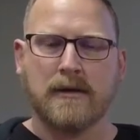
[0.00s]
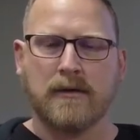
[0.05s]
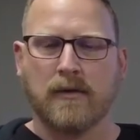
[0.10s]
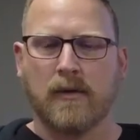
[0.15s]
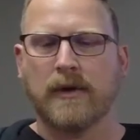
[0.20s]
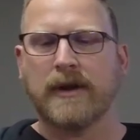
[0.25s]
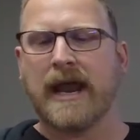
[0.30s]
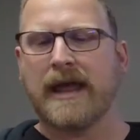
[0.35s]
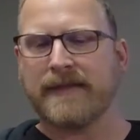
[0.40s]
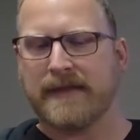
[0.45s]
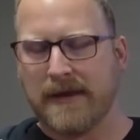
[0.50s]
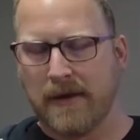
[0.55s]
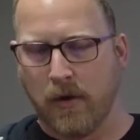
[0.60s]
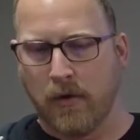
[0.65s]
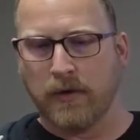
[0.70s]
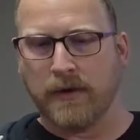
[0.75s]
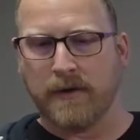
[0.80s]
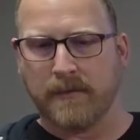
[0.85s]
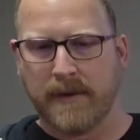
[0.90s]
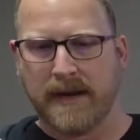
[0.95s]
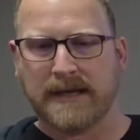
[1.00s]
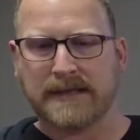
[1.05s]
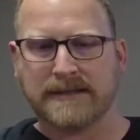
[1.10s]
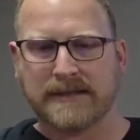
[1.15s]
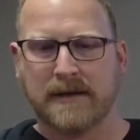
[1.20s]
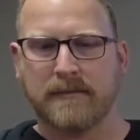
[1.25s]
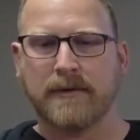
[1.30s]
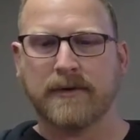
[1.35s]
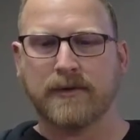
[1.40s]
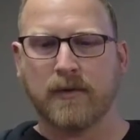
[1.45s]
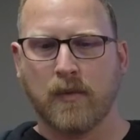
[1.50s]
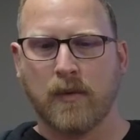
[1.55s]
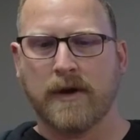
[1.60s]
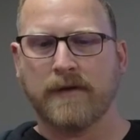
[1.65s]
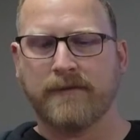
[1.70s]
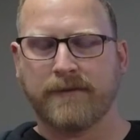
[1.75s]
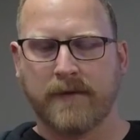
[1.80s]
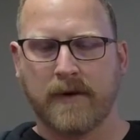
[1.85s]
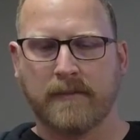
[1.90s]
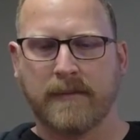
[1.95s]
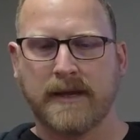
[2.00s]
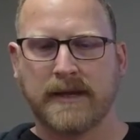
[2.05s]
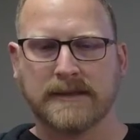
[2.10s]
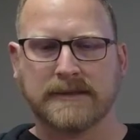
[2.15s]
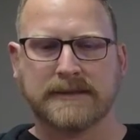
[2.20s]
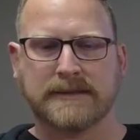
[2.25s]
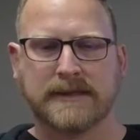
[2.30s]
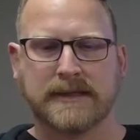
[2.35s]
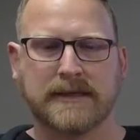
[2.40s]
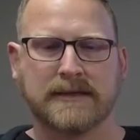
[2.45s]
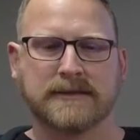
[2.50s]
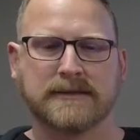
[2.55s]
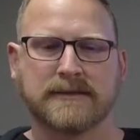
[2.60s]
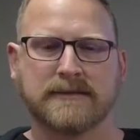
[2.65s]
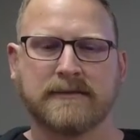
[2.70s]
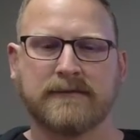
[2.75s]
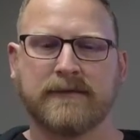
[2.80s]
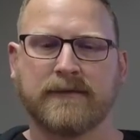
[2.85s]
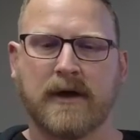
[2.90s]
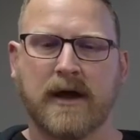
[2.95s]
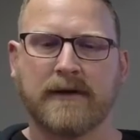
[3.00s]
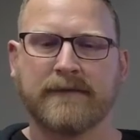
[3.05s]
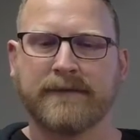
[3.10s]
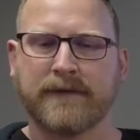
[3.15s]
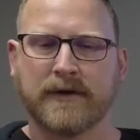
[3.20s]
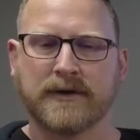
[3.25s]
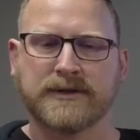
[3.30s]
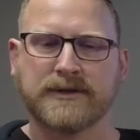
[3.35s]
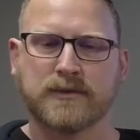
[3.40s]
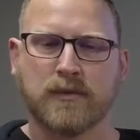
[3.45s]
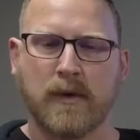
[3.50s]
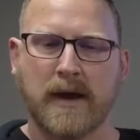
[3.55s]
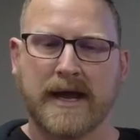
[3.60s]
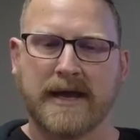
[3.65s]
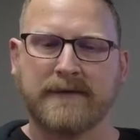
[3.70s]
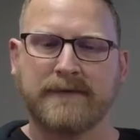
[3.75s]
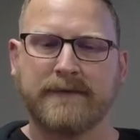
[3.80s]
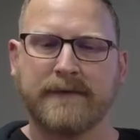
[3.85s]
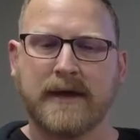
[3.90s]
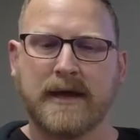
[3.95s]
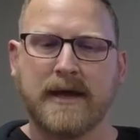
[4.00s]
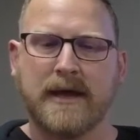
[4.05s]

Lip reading: well, not the only remaining son, but the one from his first wife,